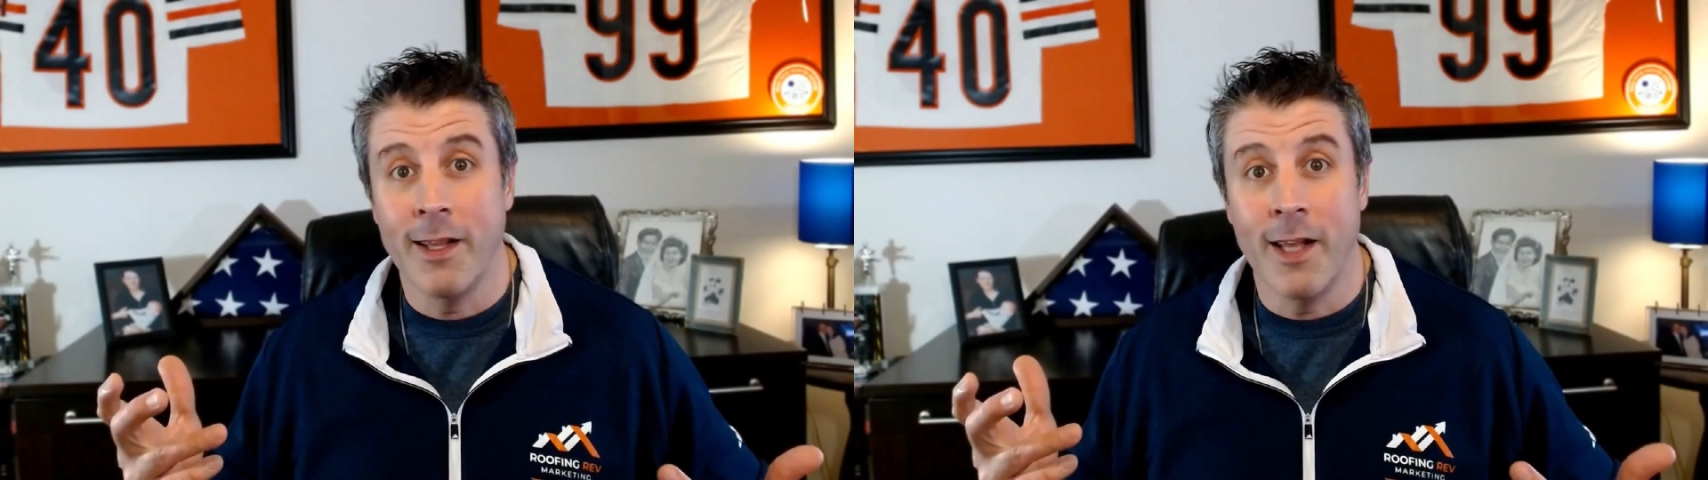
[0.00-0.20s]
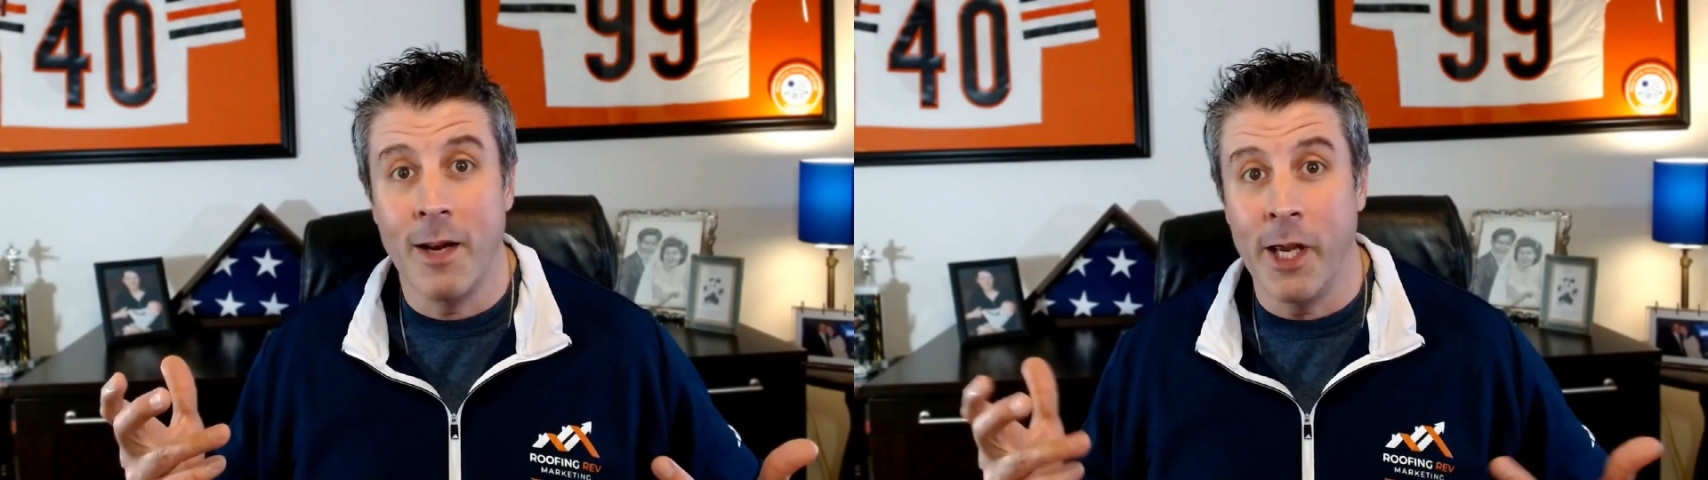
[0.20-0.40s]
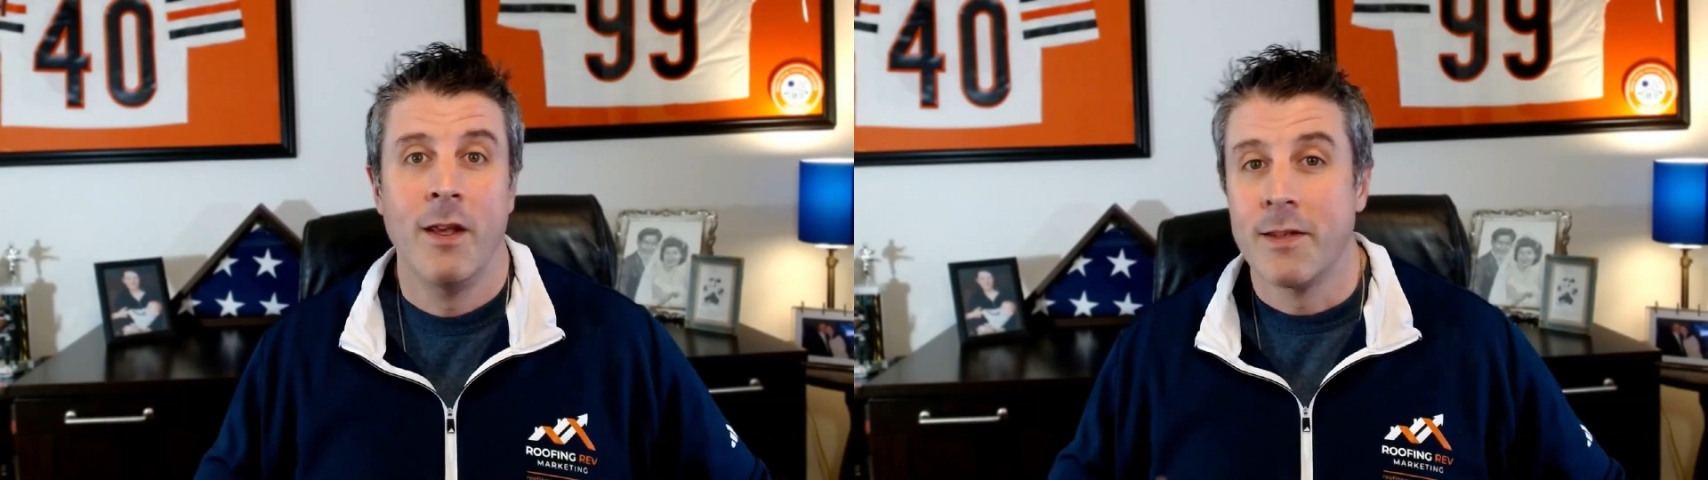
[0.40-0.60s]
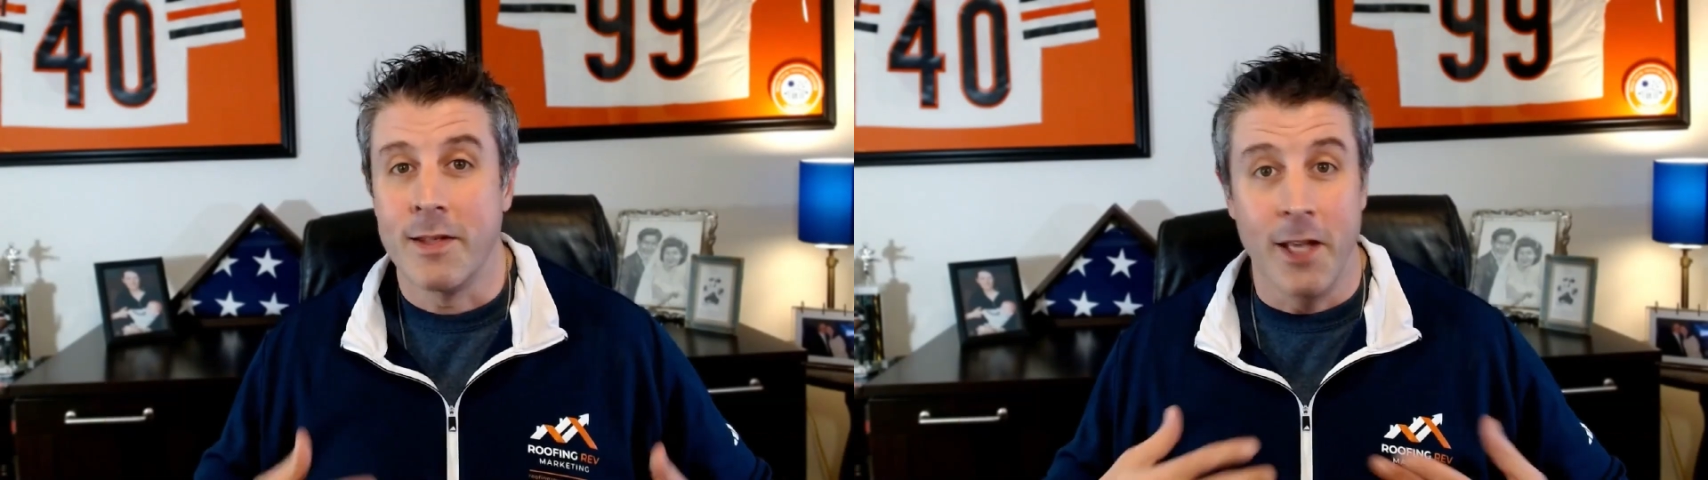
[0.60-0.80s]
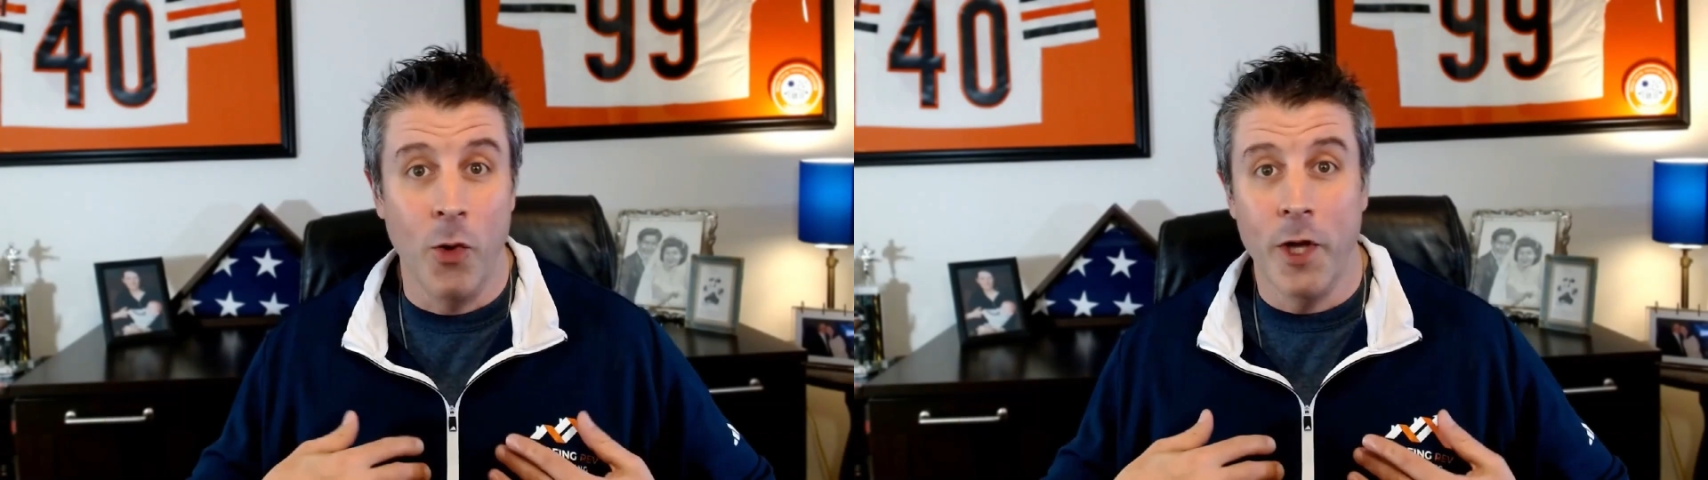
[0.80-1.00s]
than me.
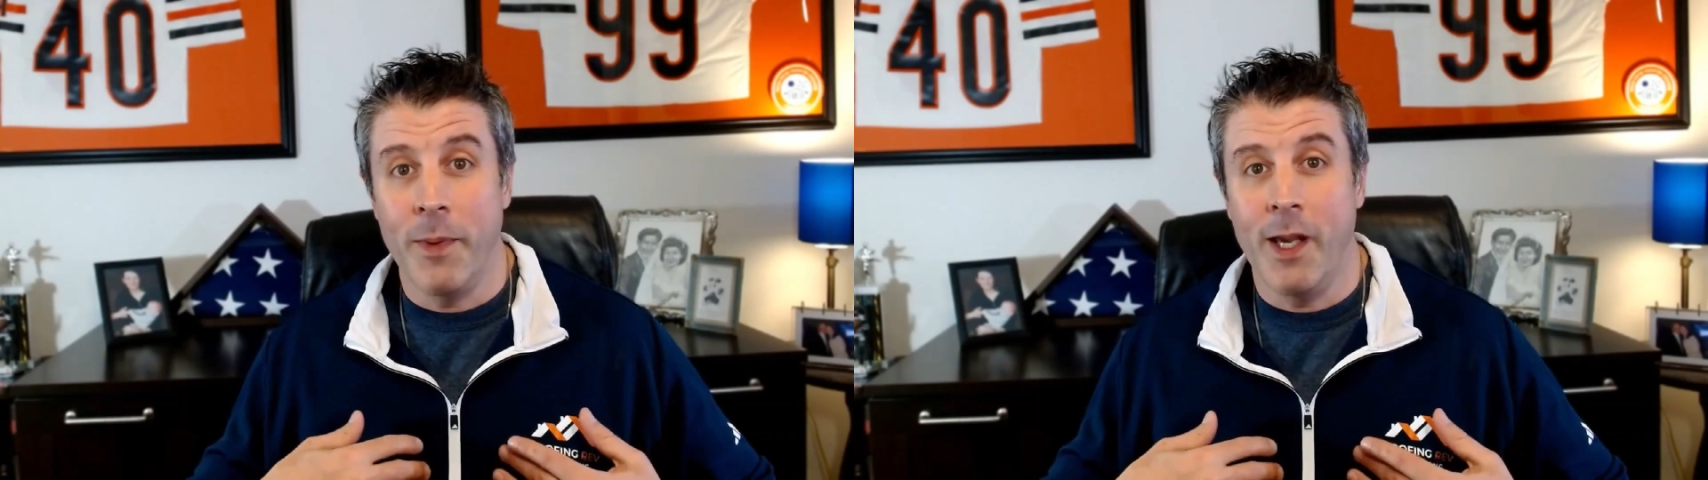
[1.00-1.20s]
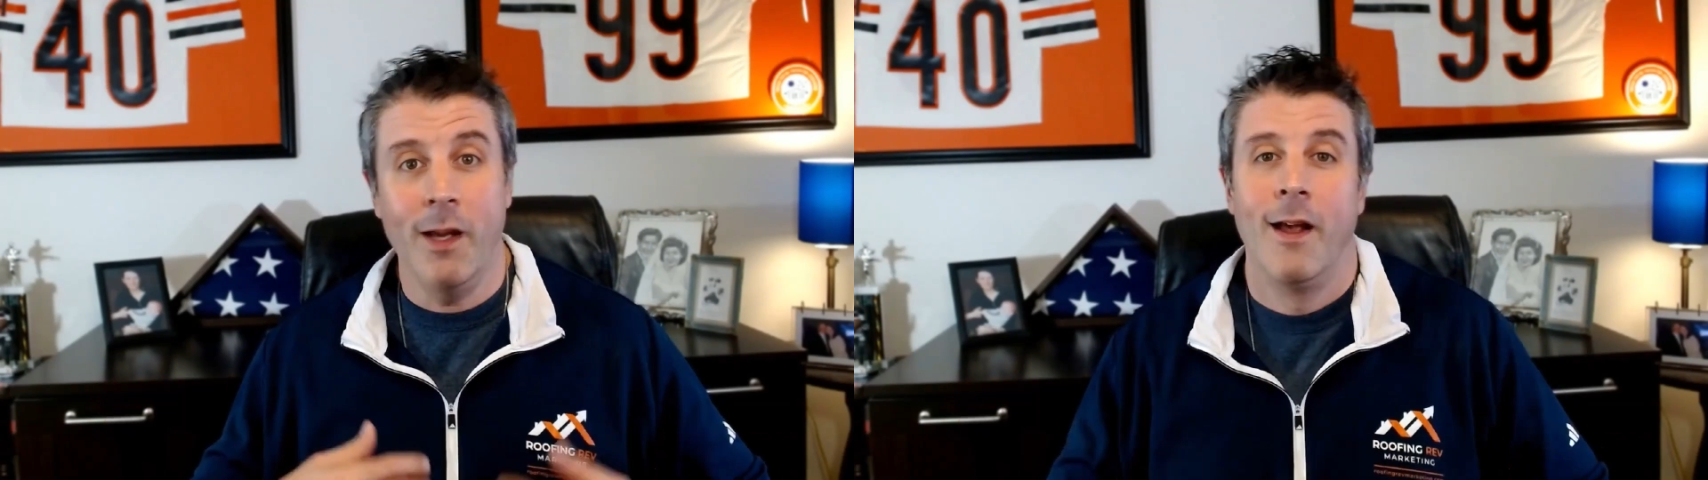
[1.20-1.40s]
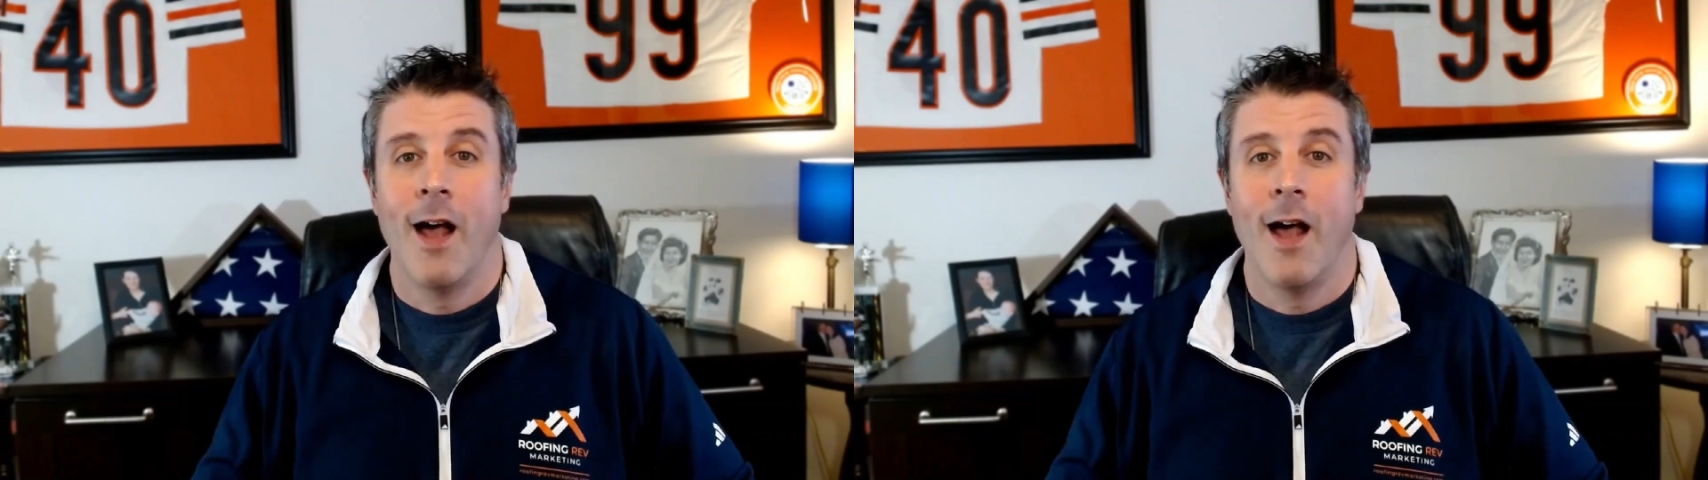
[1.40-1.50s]
Still with me?